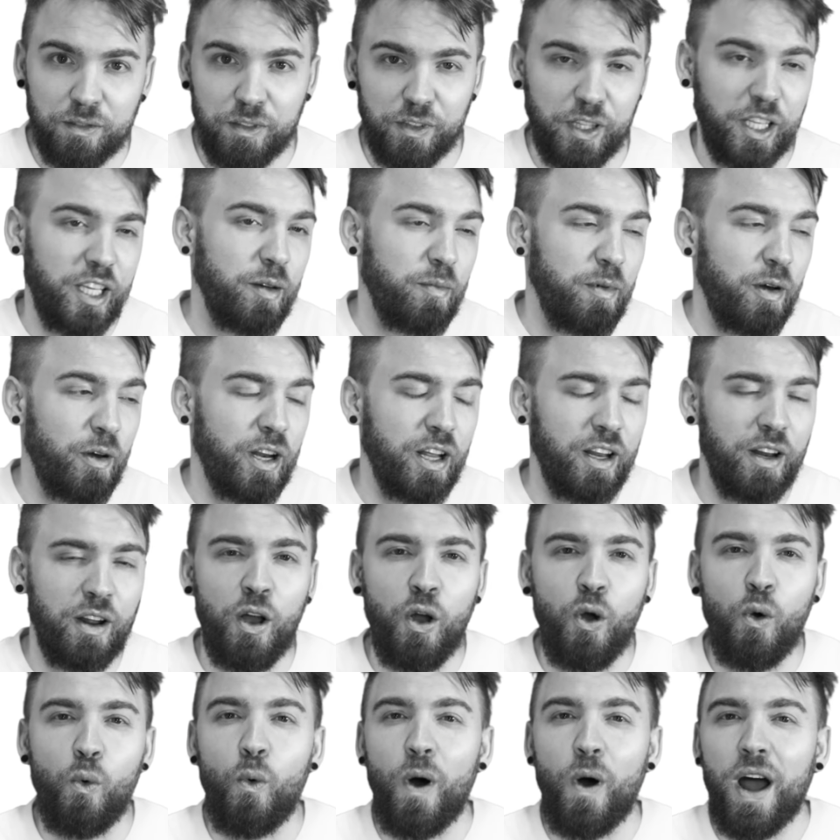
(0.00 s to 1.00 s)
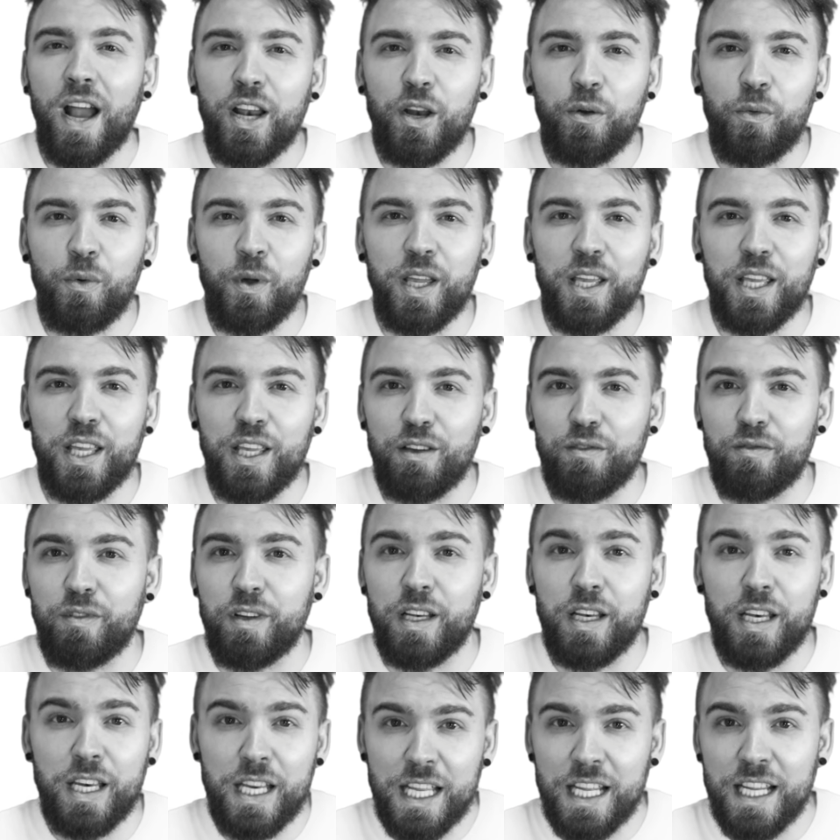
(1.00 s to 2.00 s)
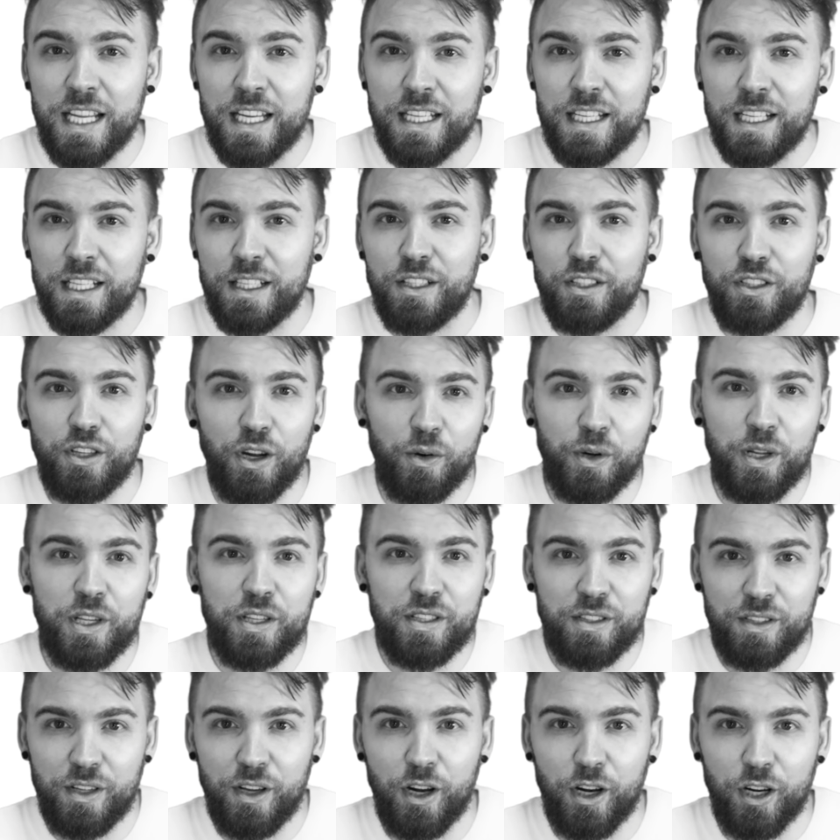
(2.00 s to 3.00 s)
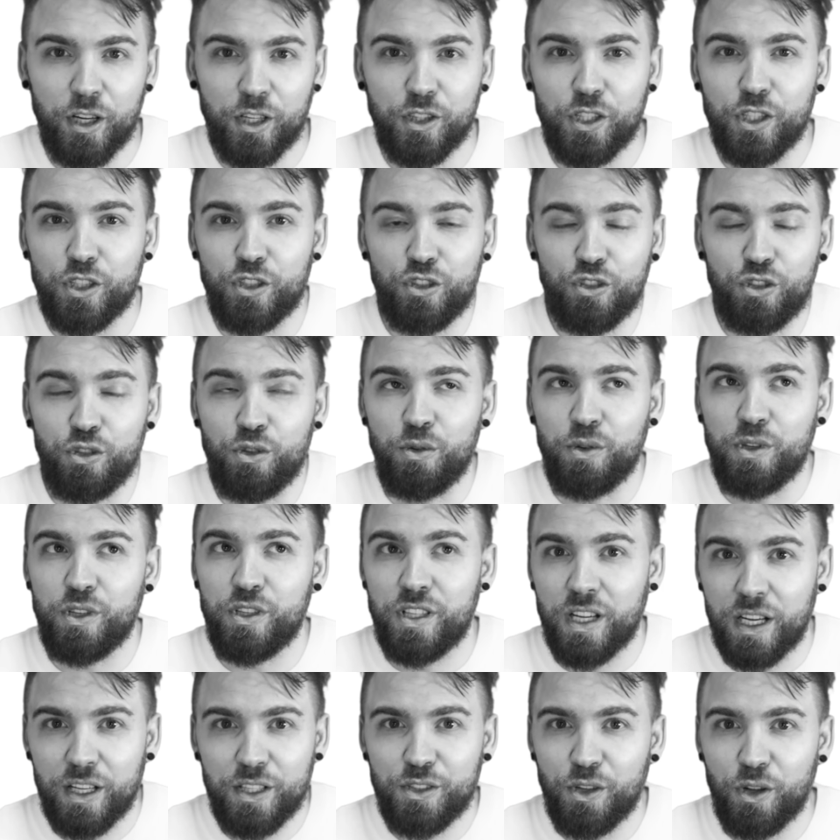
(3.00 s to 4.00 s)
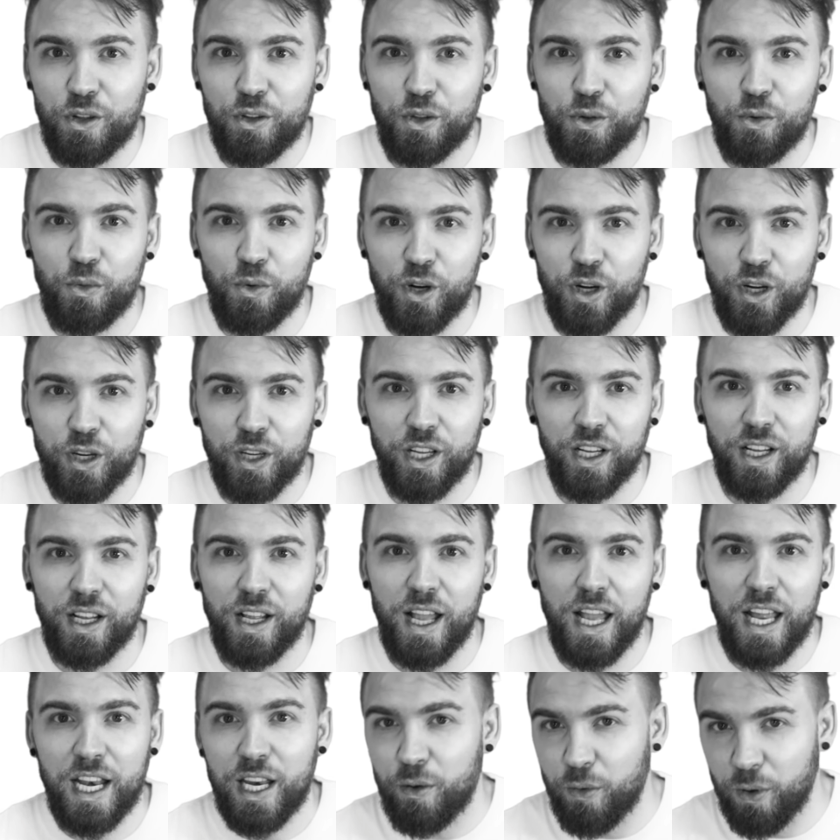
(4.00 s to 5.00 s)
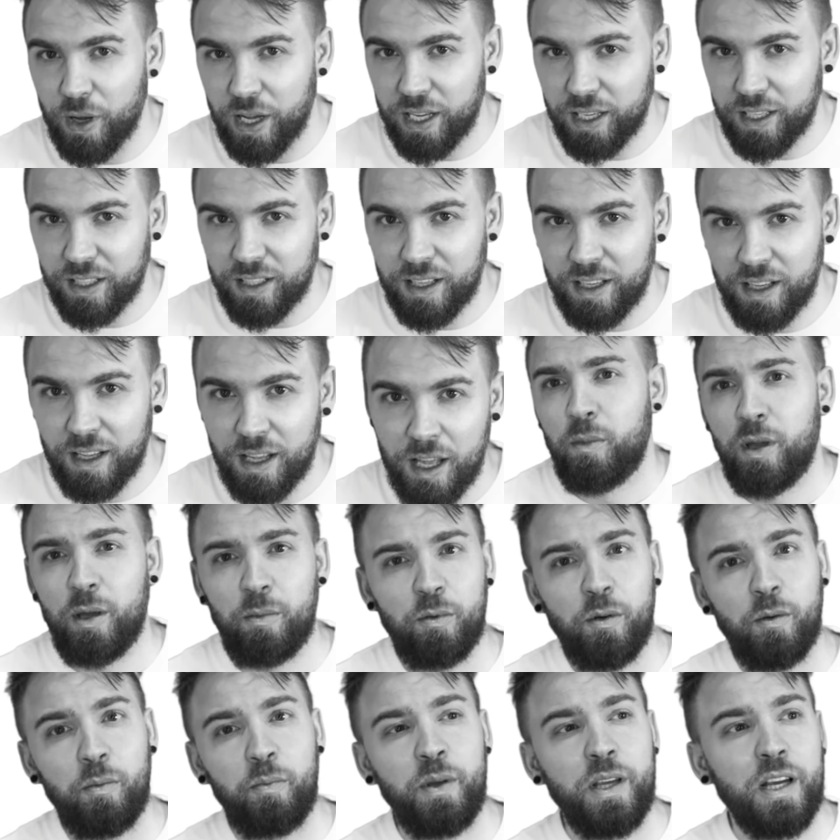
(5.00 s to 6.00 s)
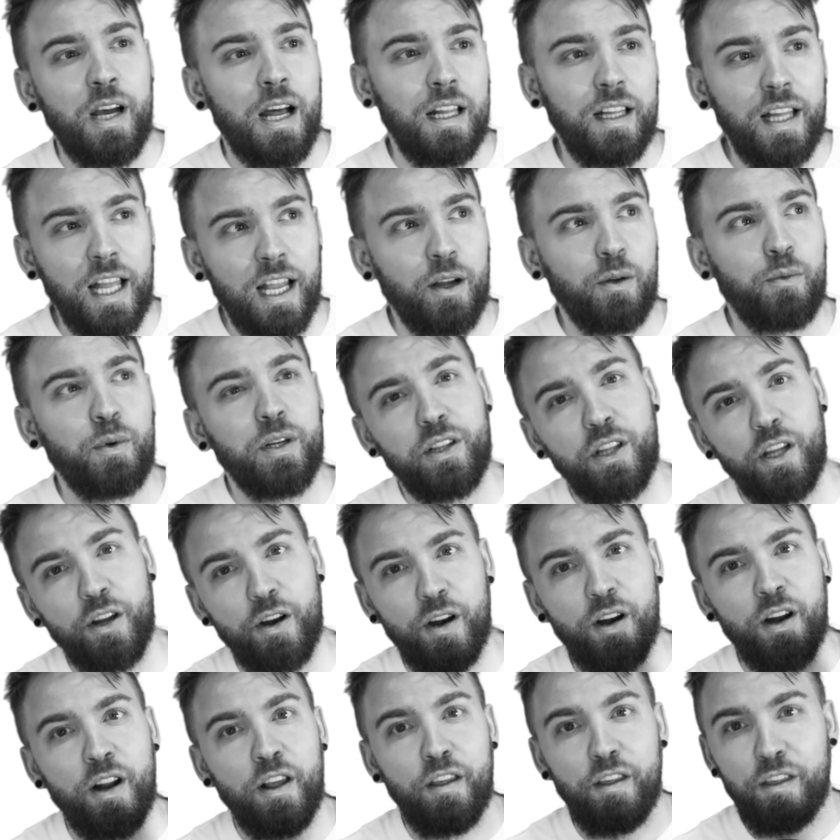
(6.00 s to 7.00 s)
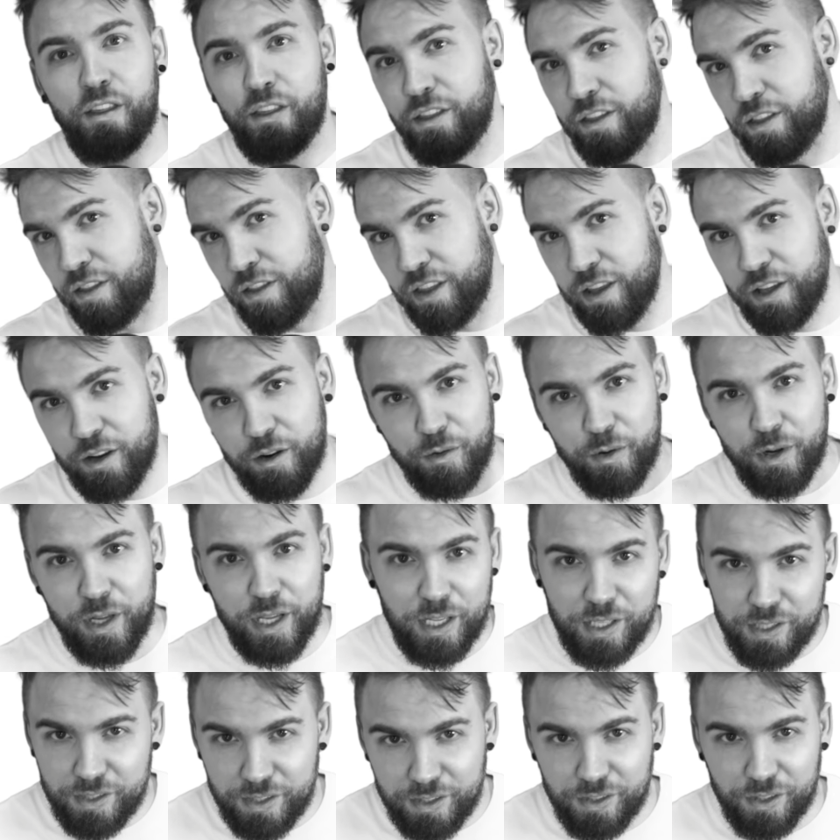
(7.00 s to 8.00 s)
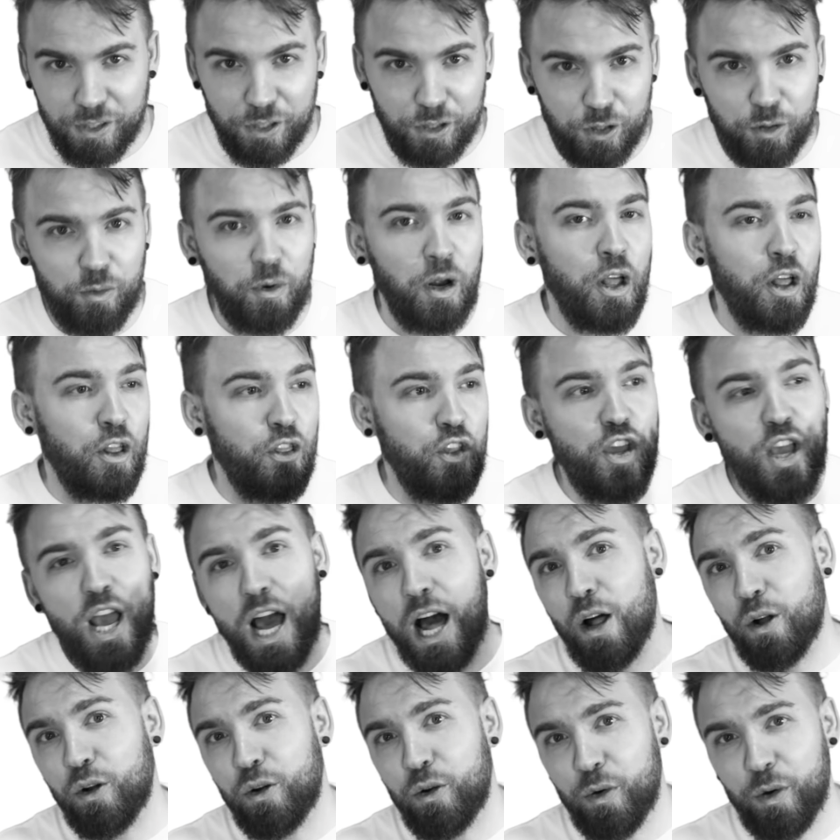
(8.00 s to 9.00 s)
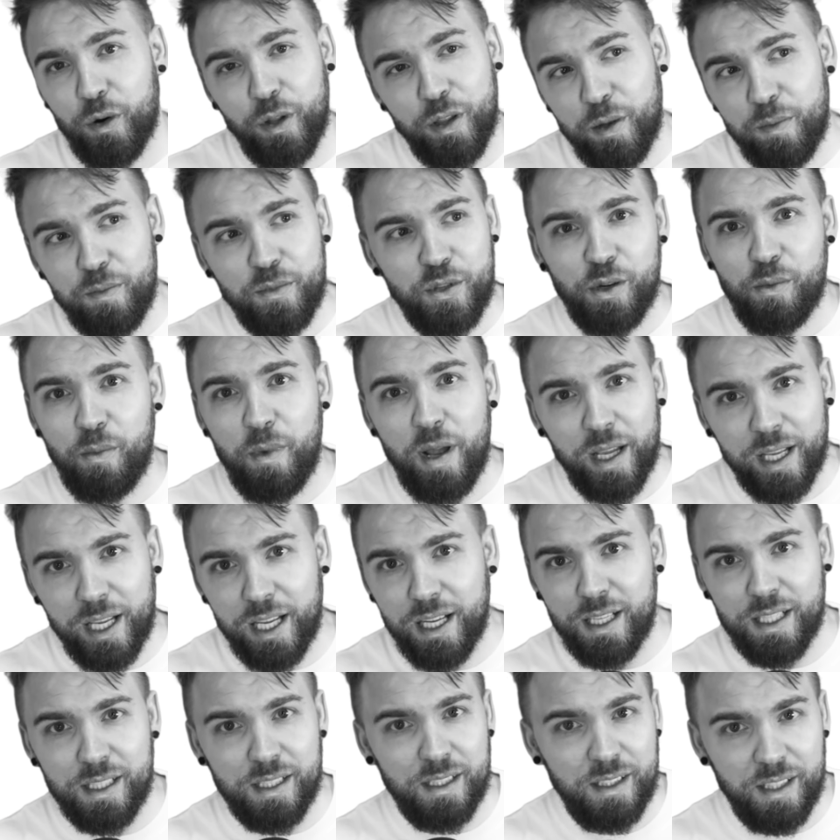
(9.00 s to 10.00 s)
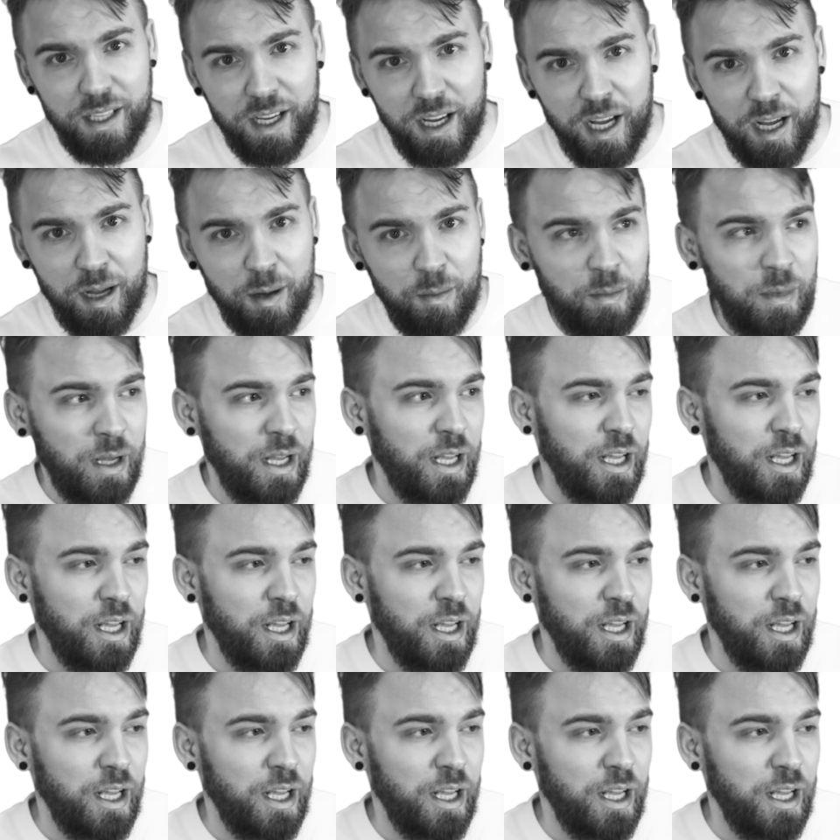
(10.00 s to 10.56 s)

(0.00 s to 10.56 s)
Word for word: Think about it. Why do we even need Tony Stark? The suit does all the work anyway. People will be all like with their theories, or the algorithms are making us dumb,